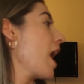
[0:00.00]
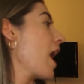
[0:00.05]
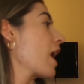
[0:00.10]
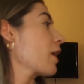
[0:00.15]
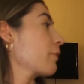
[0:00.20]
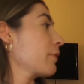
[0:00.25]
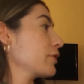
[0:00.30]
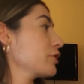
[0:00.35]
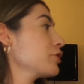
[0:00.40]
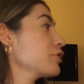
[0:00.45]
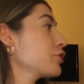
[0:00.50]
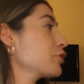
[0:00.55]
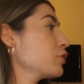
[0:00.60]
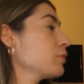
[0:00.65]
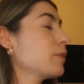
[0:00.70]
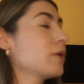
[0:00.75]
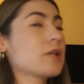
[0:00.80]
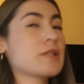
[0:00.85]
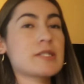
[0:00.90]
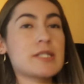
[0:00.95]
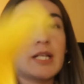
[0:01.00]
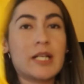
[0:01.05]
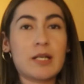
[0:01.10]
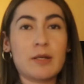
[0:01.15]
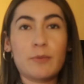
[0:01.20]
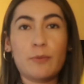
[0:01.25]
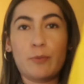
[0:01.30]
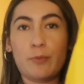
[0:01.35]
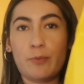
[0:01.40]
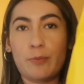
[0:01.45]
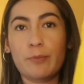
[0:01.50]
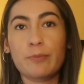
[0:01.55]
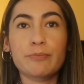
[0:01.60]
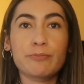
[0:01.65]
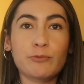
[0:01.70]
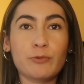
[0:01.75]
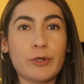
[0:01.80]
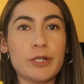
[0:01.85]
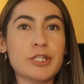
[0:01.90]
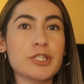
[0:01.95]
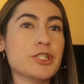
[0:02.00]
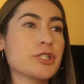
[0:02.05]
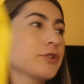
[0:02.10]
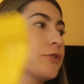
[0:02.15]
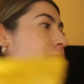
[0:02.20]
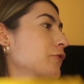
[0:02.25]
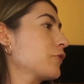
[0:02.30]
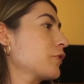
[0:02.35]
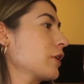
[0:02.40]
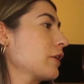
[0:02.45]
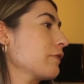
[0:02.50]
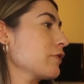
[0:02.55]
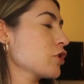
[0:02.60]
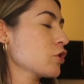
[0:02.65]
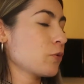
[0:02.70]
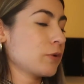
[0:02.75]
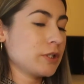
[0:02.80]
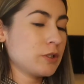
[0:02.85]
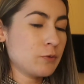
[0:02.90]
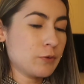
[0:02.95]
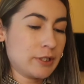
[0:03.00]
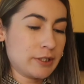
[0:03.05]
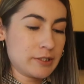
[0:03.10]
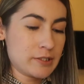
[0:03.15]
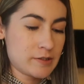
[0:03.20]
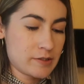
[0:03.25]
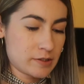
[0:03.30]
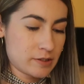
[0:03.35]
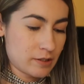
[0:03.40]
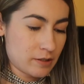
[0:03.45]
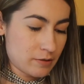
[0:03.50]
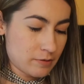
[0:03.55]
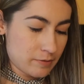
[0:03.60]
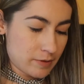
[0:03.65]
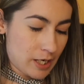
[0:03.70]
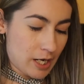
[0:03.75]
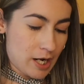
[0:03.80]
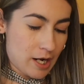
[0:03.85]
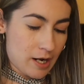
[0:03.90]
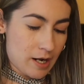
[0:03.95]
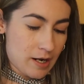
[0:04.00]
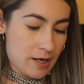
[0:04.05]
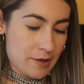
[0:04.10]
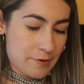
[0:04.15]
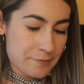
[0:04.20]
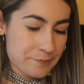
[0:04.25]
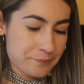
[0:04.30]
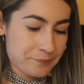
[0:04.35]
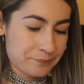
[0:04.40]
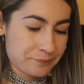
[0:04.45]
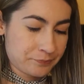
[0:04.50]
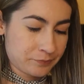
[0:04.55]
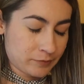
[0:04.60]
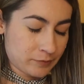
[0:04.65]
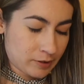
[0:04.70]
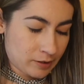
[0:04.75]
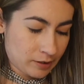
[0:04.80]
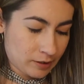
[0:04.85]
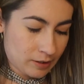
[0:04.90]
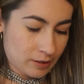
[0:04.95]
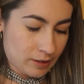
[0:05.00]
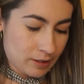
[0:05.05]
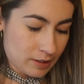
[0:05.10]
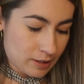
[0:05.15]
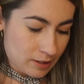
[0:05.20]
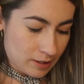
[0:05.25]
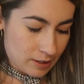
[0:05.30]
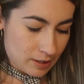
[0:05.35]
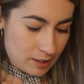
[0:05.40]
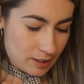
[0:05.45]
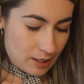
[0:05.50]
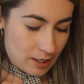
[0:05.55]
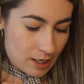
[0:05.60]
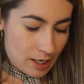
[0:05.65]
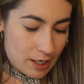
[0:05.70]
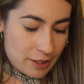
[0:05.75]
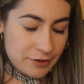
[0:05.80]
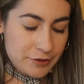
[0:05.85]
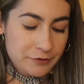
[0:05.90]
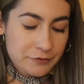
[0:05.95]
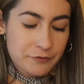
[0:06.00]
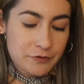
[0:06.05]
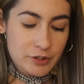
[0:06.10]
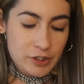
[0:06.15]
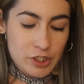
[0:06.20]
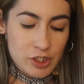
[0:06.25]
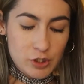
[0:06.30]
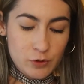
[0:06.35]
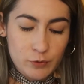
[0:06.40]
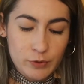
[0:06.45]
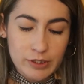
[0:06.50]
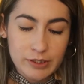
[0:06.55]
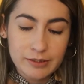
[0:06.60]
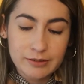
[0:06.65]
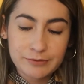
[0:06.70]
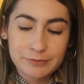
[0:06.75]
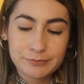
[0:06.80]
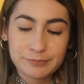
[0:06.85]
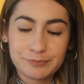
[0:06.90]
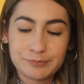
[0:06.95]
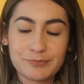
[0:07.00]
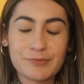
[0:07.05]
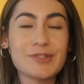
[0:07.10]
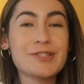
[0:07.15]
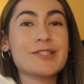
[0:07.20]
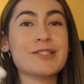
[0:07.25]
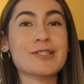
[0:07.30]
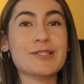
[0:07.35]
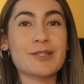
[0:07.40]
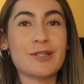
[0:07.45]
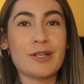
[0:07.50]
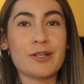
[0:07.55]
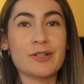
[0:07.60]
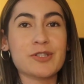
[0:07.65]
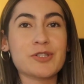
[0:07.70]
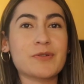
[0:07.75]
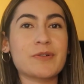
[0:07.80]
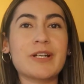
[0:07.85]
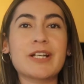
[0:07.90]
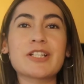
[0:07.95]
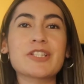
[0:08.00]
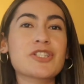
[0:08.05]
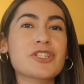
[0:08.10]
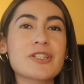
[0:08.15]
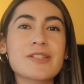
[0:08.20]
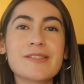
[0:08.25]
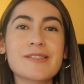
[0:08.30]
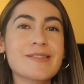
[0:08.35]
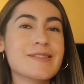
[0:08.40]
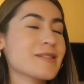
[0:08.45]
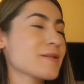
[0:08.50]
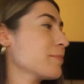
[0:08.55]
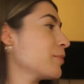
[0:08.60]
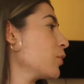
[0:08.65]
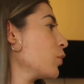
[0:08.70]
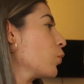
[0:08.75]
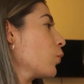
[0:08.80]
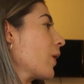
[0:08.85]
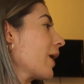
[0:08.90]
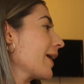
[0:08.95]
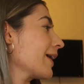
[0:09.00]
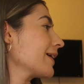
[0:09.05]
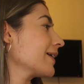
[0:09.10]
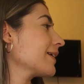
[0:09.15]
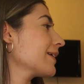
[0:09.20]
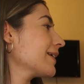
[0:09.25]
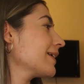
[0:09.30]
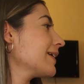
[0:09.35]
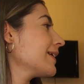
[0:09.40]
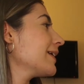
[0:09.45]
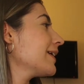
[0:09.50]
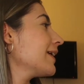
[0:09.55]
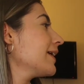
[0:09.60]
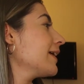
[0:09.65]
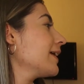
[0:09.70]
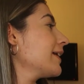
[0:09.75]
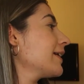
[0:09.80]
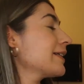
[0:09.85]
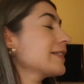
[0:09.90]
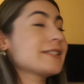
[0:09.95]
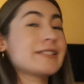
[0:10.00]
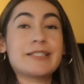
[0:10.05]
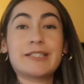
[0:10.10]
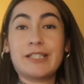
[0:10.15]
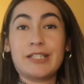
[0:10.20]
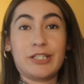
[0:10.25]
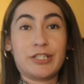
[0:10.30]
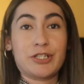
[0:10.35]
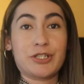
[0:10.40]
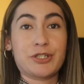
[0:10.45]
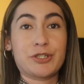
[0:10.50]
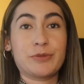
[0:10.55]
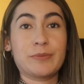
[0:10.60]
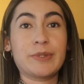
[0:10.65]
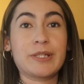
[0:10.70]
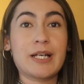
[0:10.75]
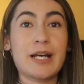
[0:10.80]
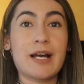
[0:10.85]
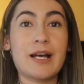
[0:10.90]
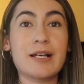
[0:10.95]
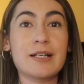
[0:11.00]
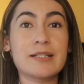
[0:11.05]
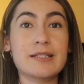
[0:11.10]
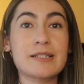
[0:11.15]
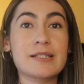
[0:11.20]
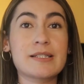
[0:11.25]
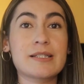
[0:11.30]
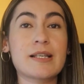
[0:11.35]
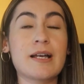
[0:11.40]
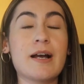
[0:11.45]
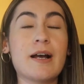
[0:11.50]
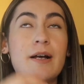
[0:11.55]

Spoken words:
I went to two malls, and I went to Forever 21. So at the first one, this is a long story, it's just a simple white t-shirt because